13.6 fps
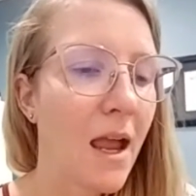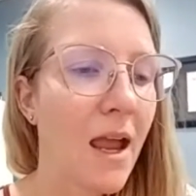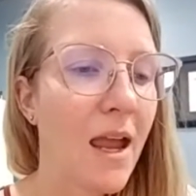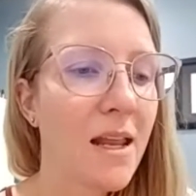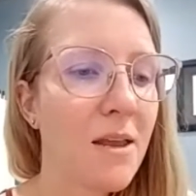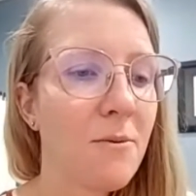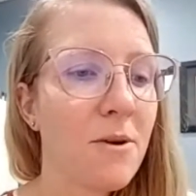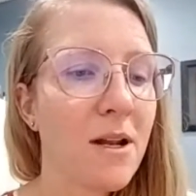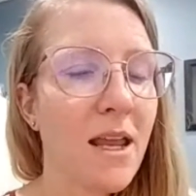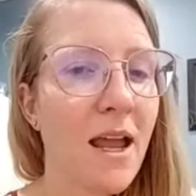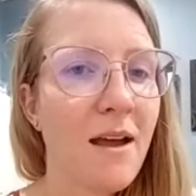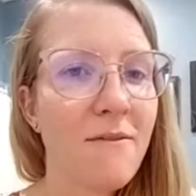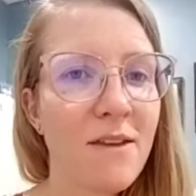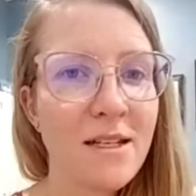Anyone
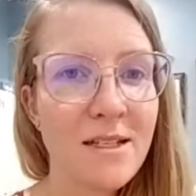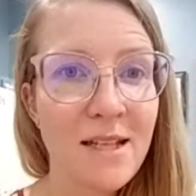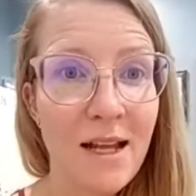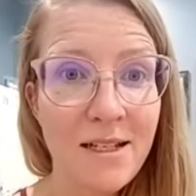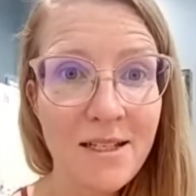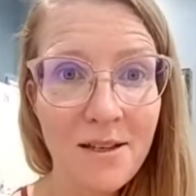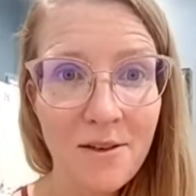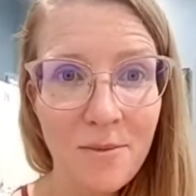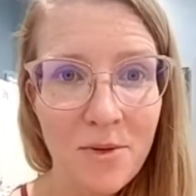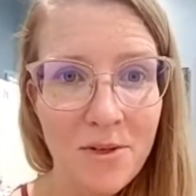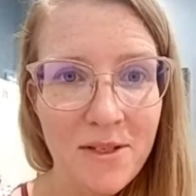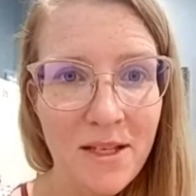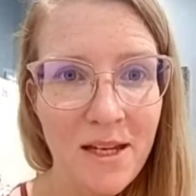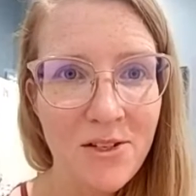having dental
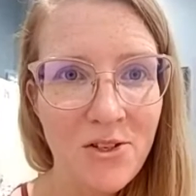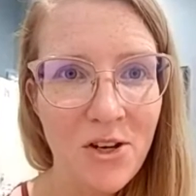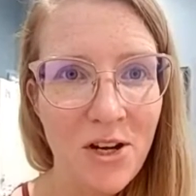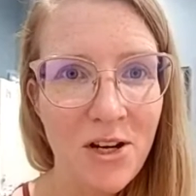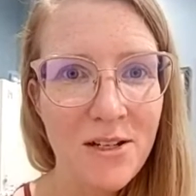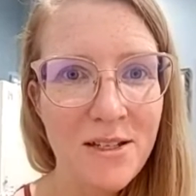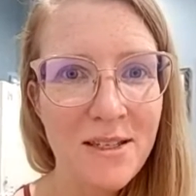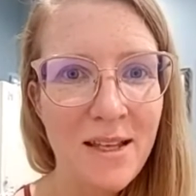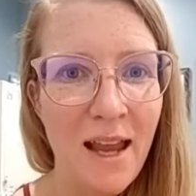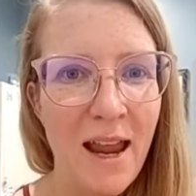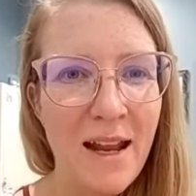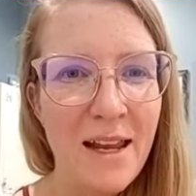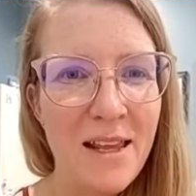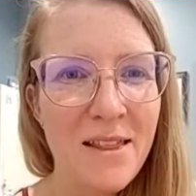procedures,
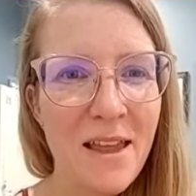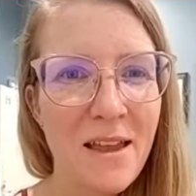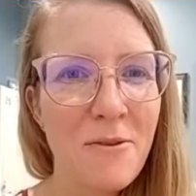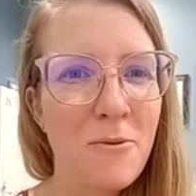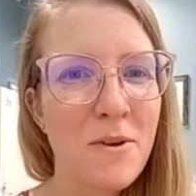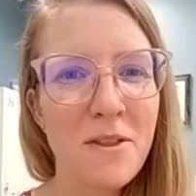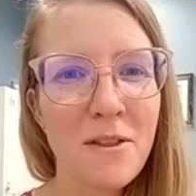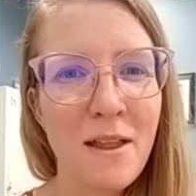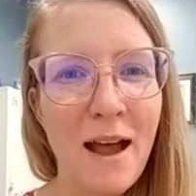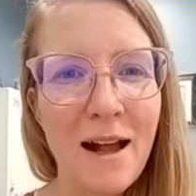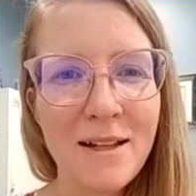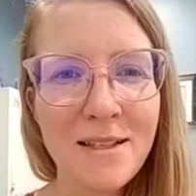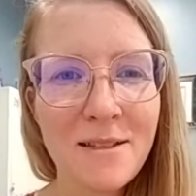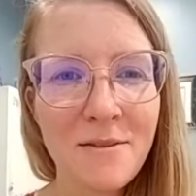anything with
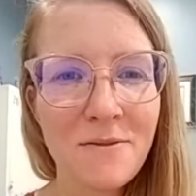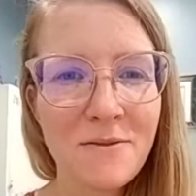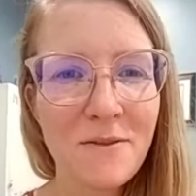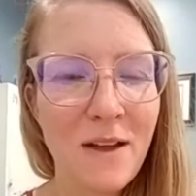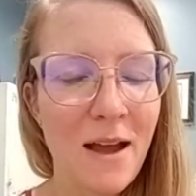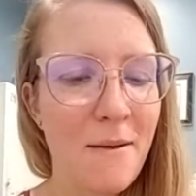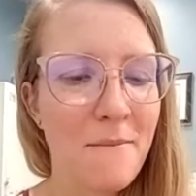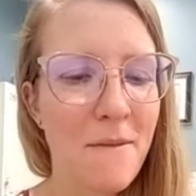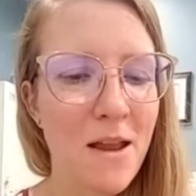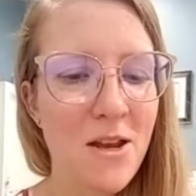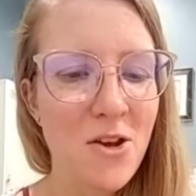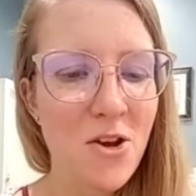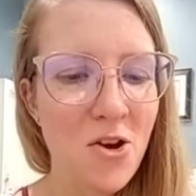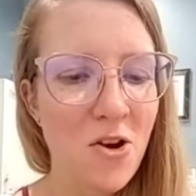lots of
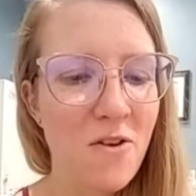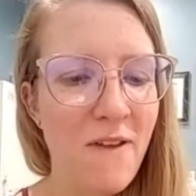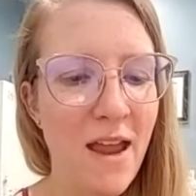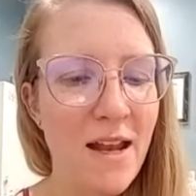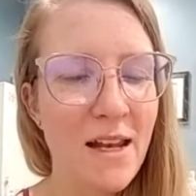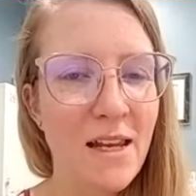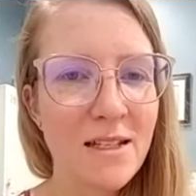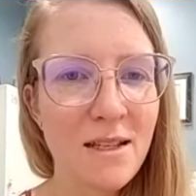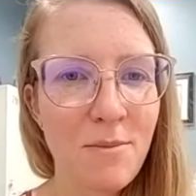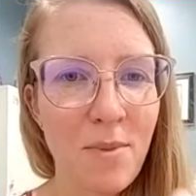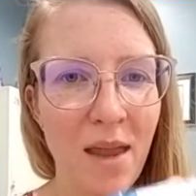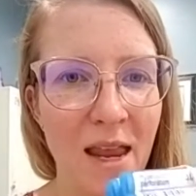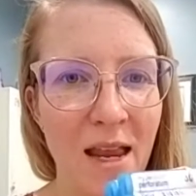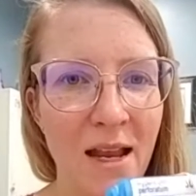nerve endings and
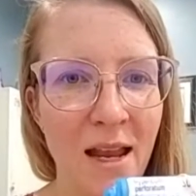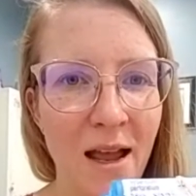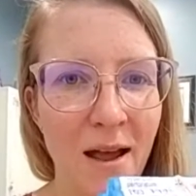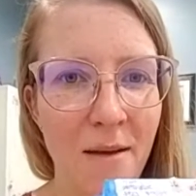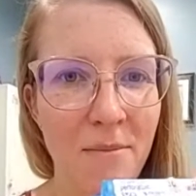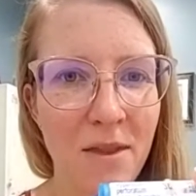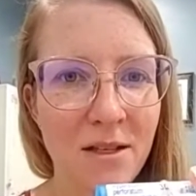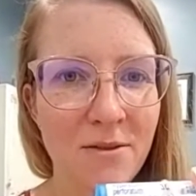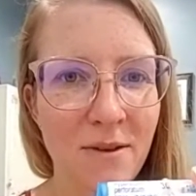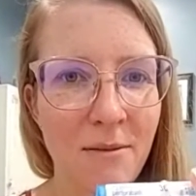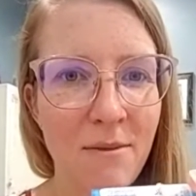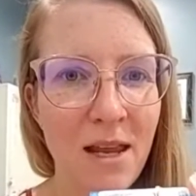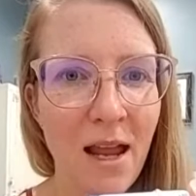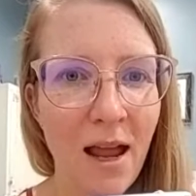pain, this
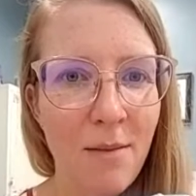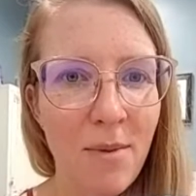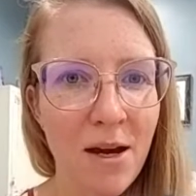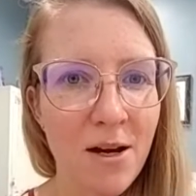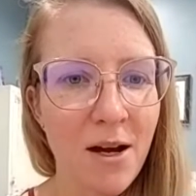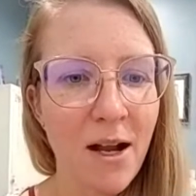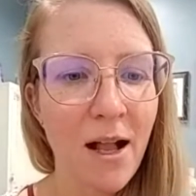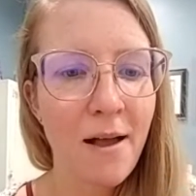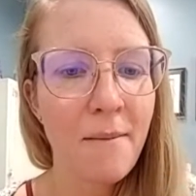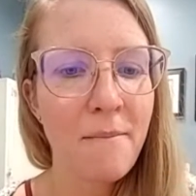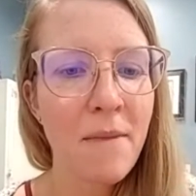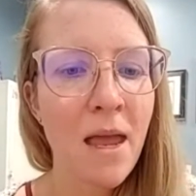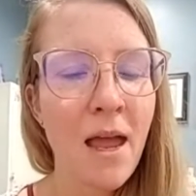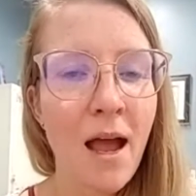remedy, Hypericum,
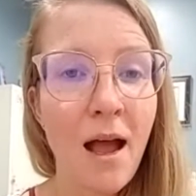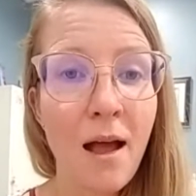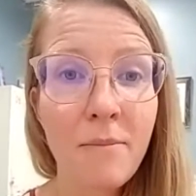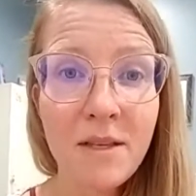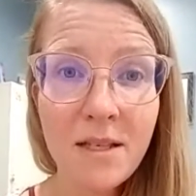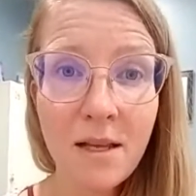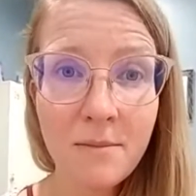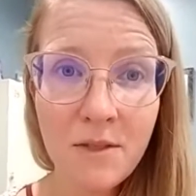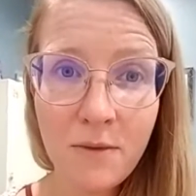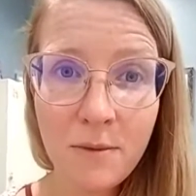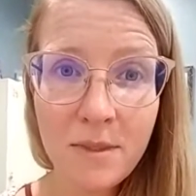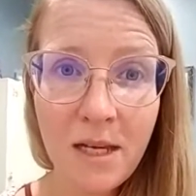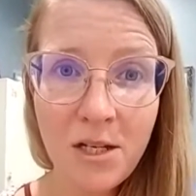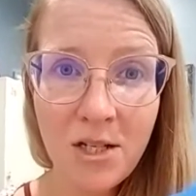this comes from
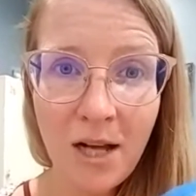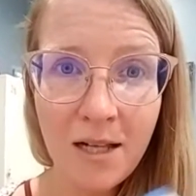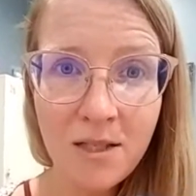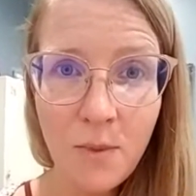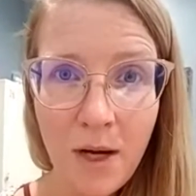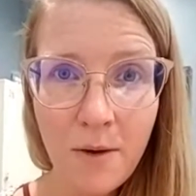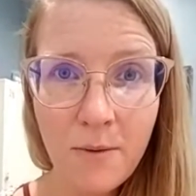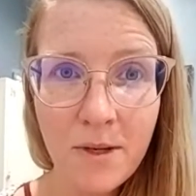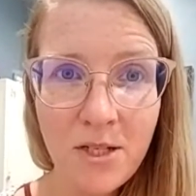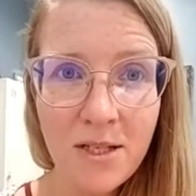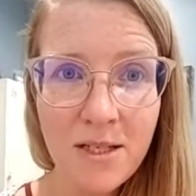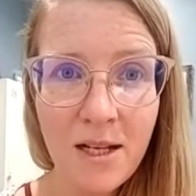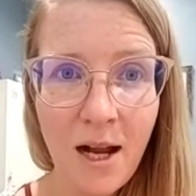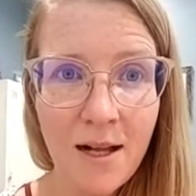St. John's wort, which
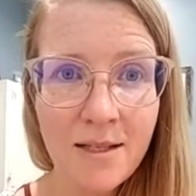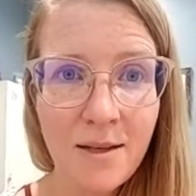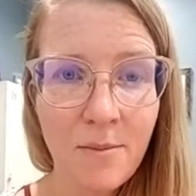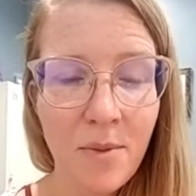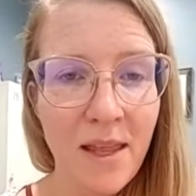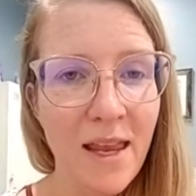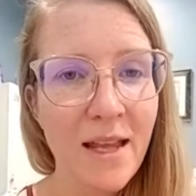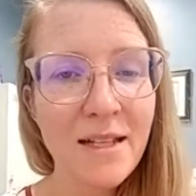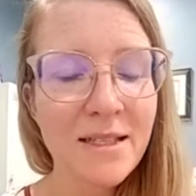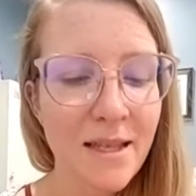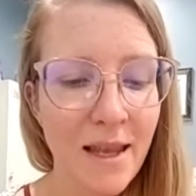is an awesome plant.